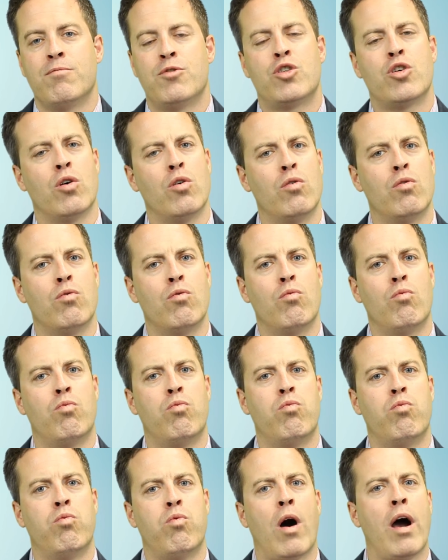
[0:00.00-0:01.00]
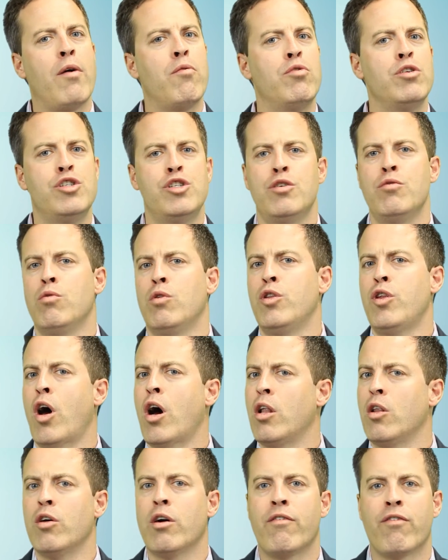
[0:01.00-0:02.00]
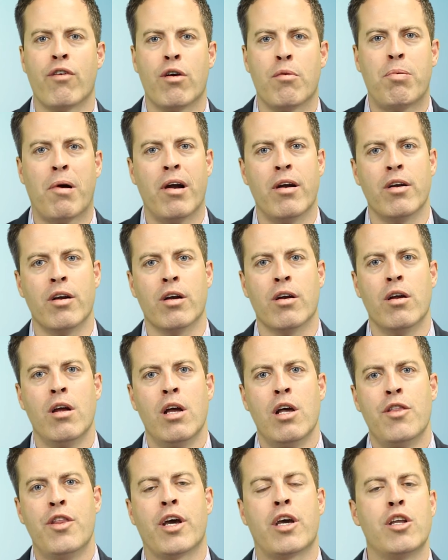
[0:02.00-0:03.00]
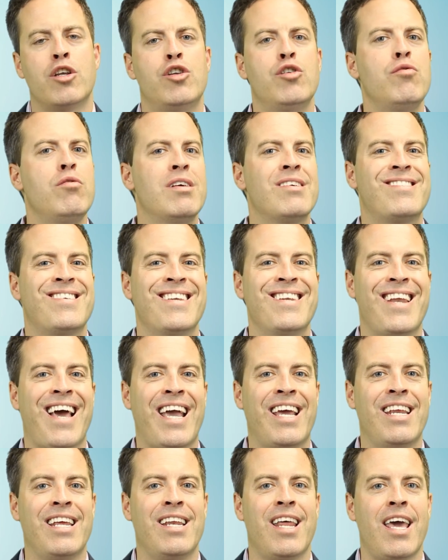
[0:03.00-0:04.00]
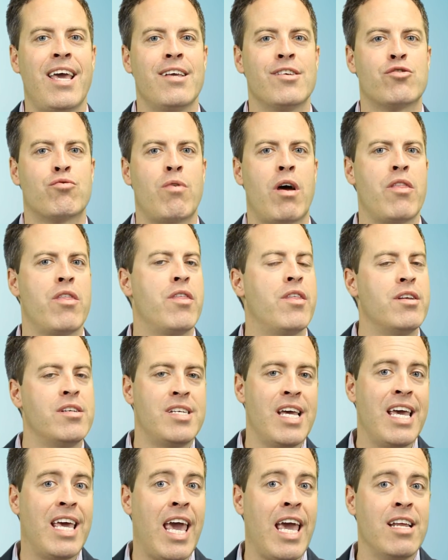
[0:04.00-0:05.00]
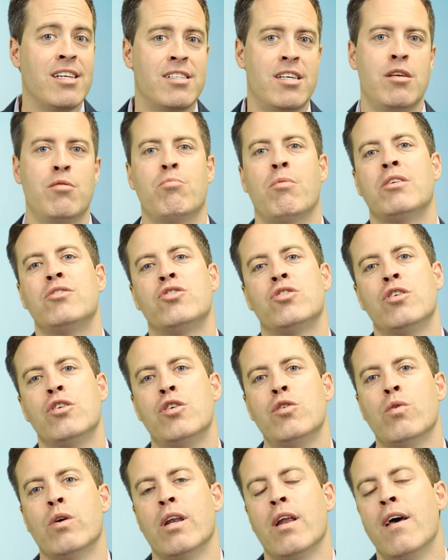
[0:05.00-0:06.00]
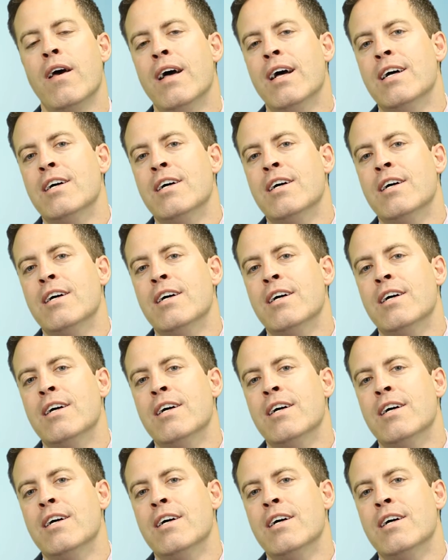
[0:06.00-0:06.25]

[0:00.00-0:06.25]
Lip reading: So why would you not look for a partner that could do this in 90 days rather than take 18 months to do it?